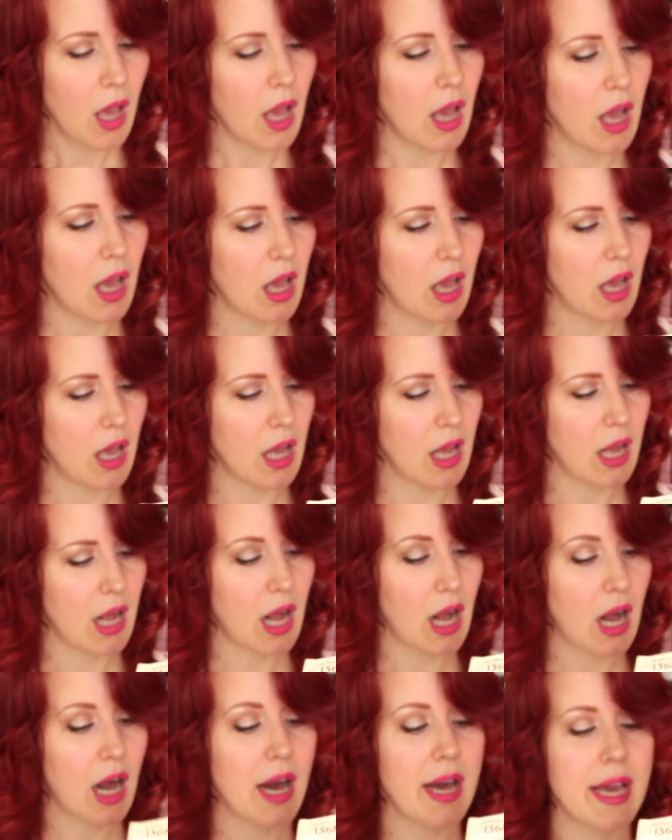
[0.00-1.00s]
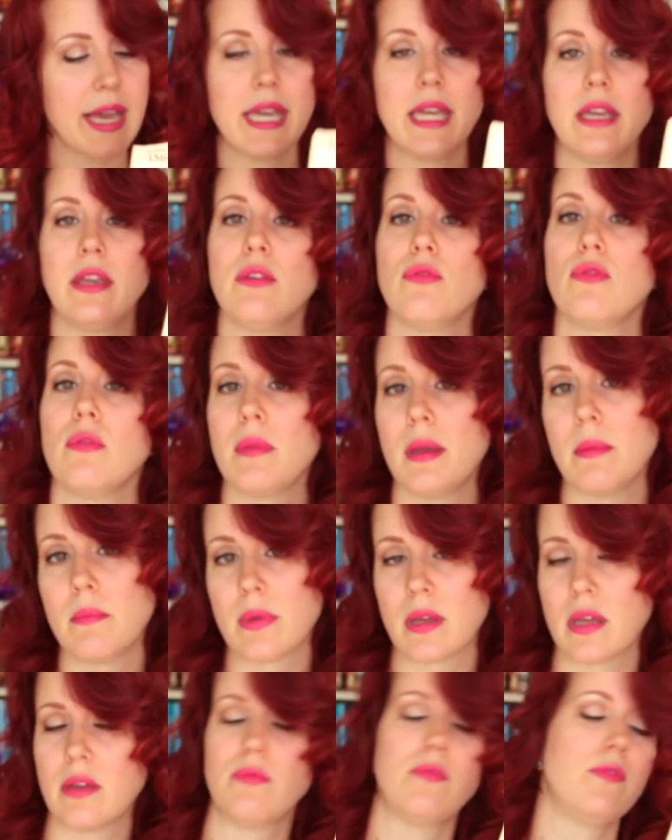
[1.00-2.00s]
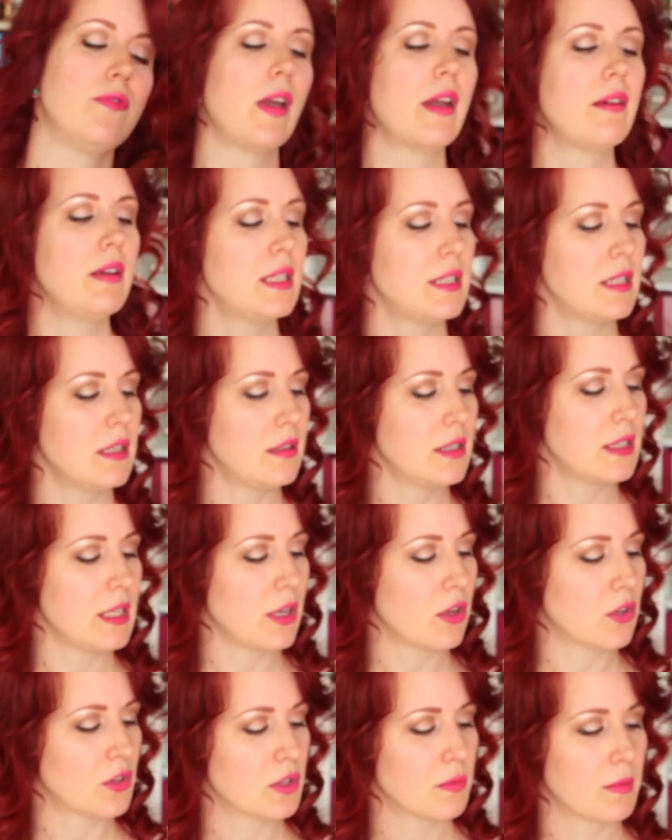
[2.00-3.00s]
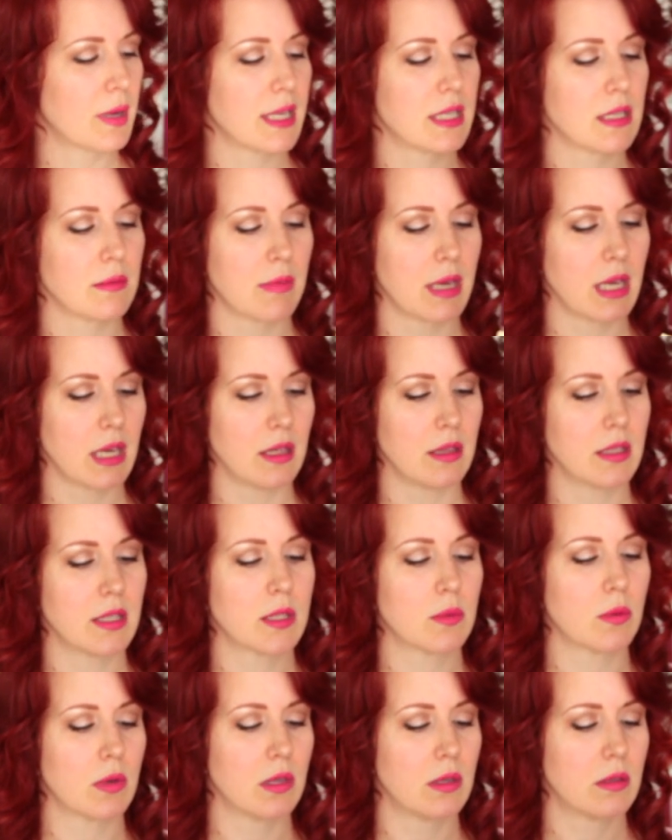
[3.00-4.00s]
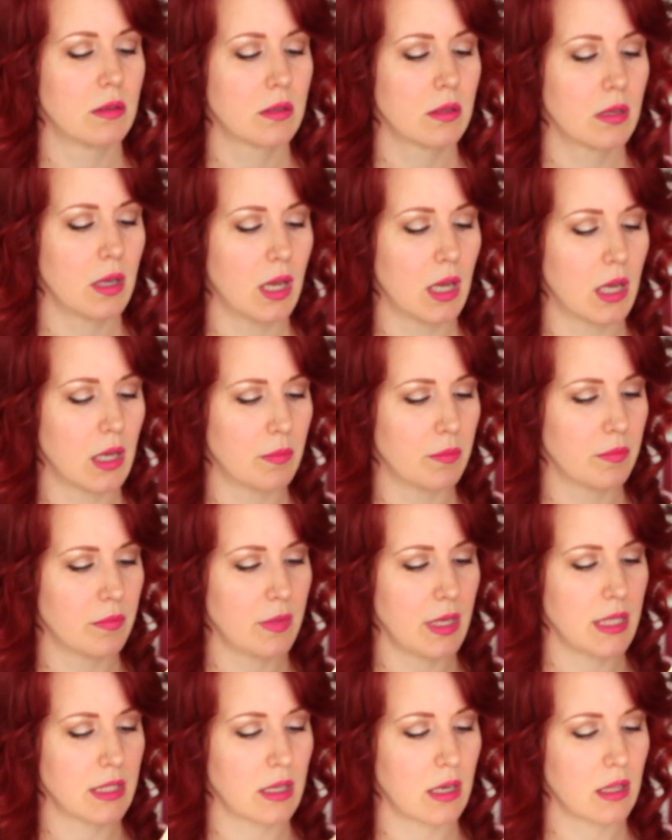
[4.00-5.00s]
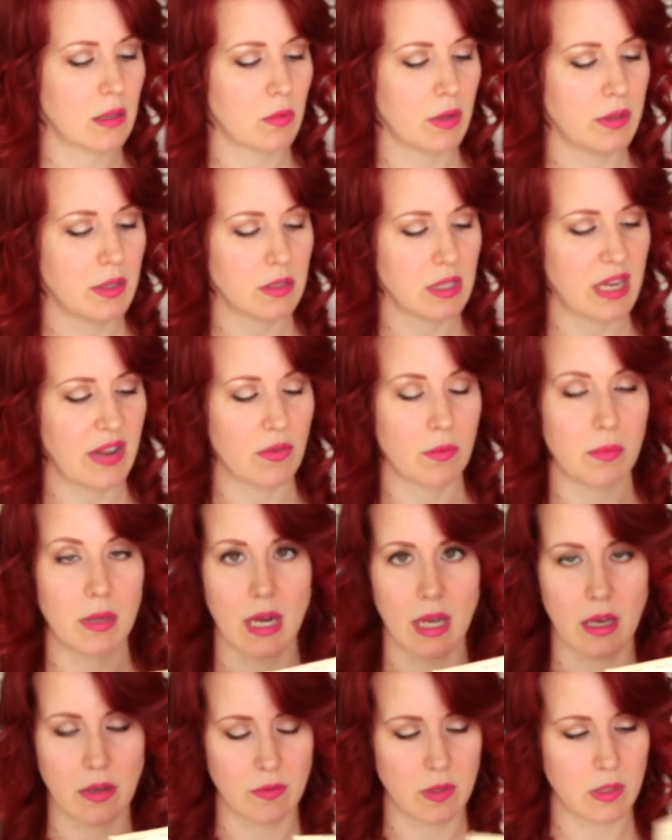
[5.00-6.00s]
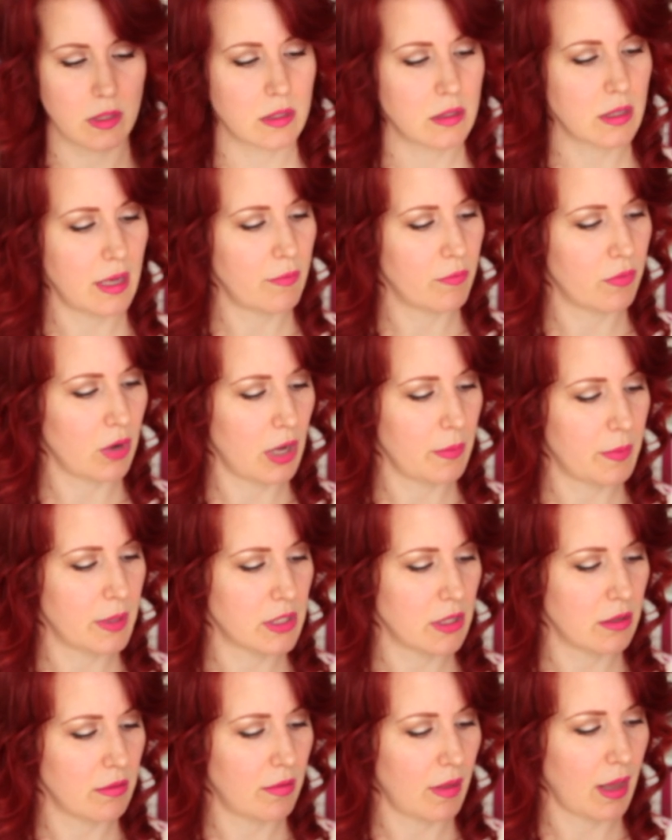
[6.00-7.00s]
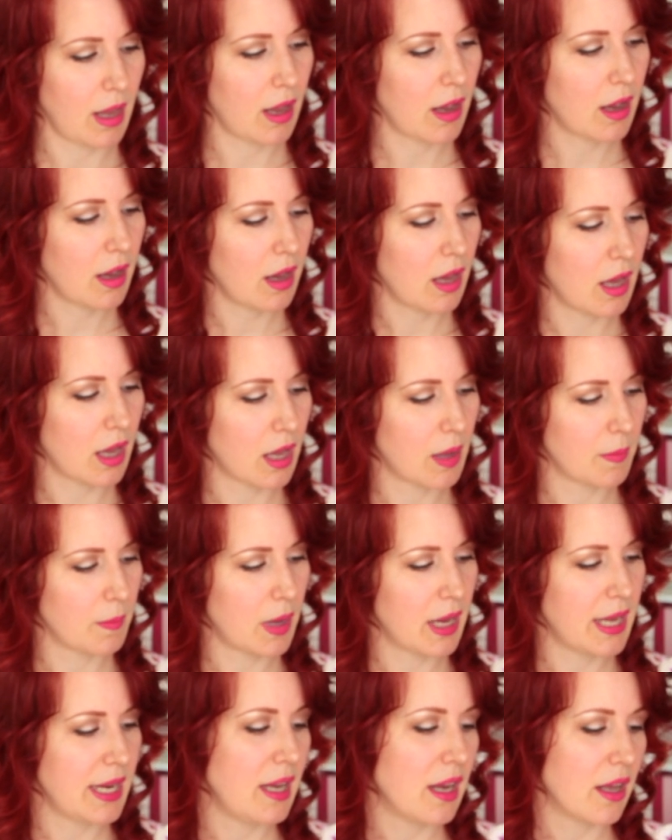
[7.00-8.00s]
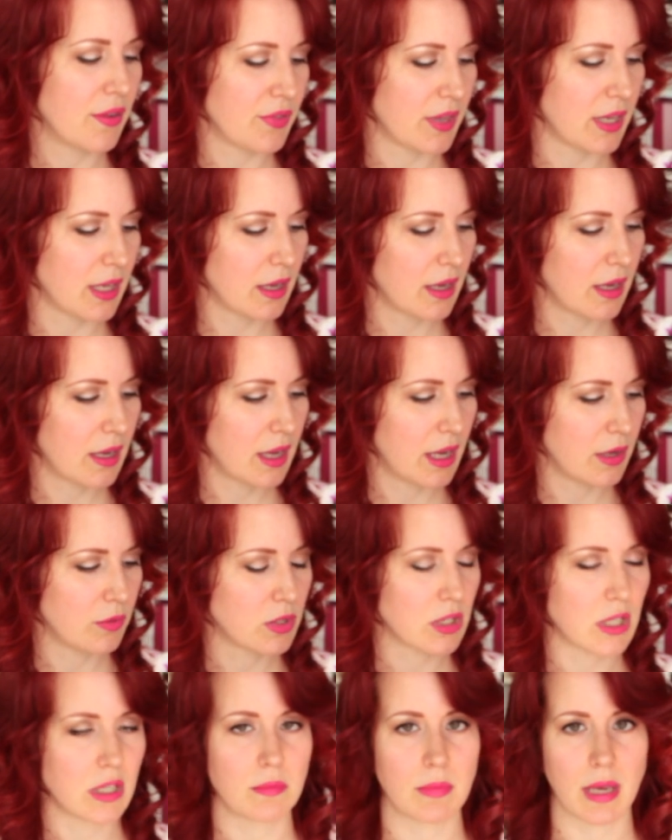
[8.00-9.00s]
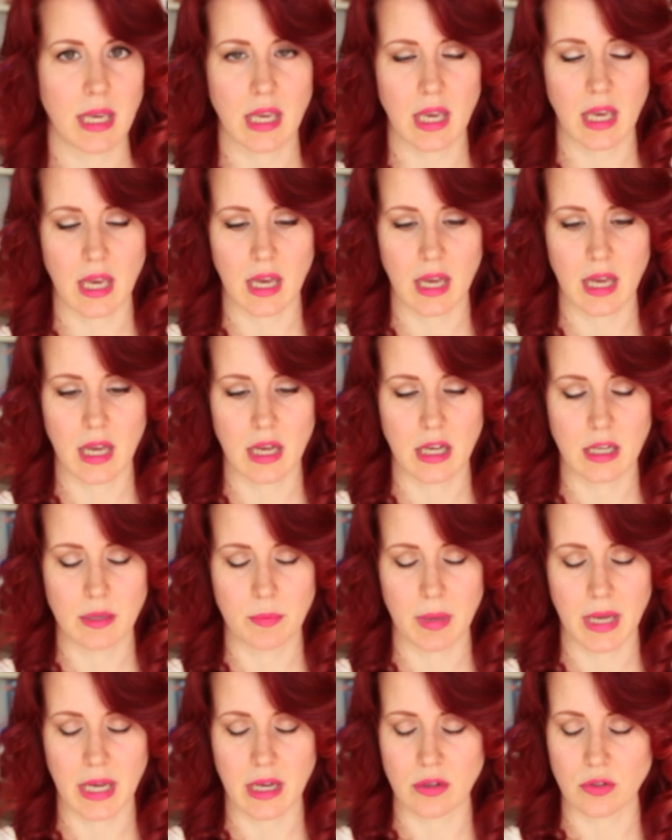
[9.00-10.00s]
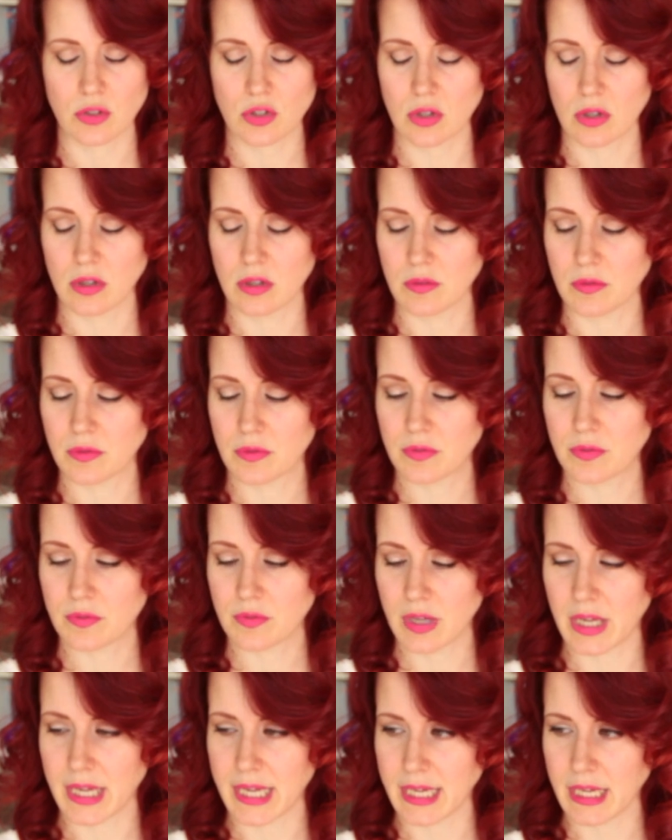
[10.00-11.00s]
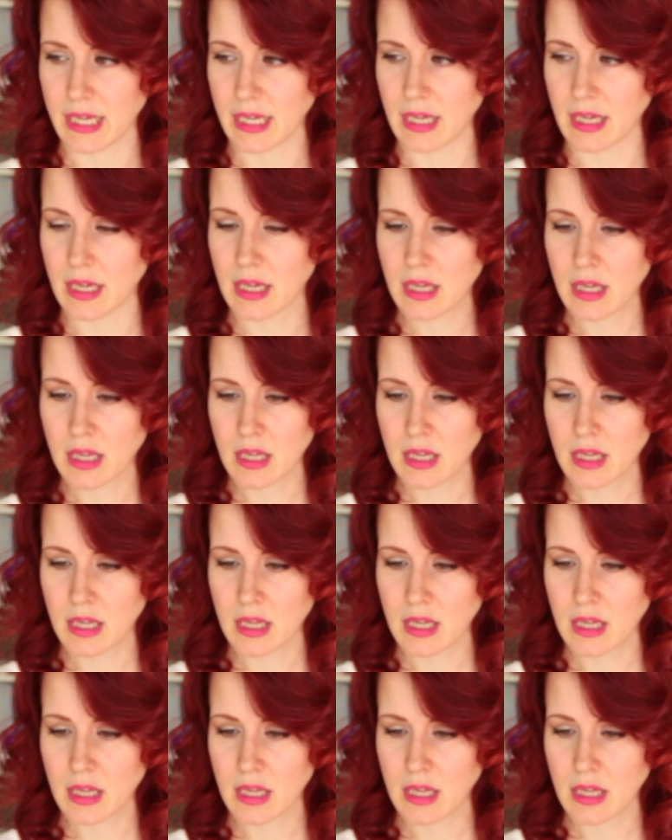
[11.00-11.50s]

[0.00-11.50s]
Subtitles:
I remember very seriously contemplating making this one. It's another one that's never been out of its envelope, I don't think. I love it. I was going to make it out of a